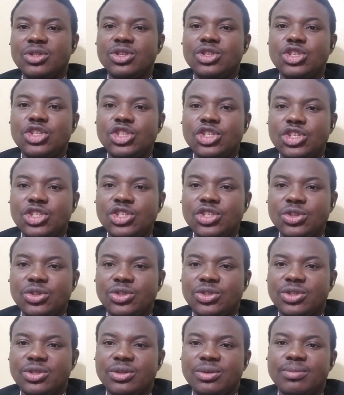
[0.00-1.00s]

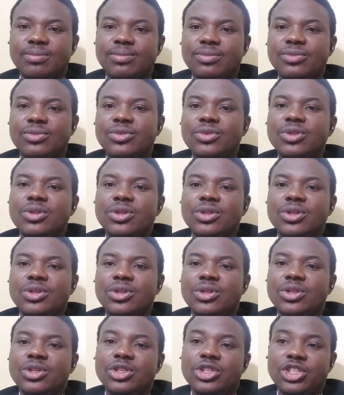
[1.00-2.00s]
Shoot.
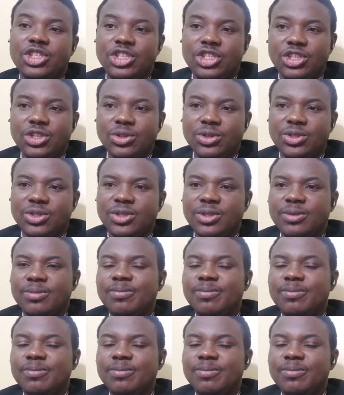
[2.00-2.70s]
Shoot.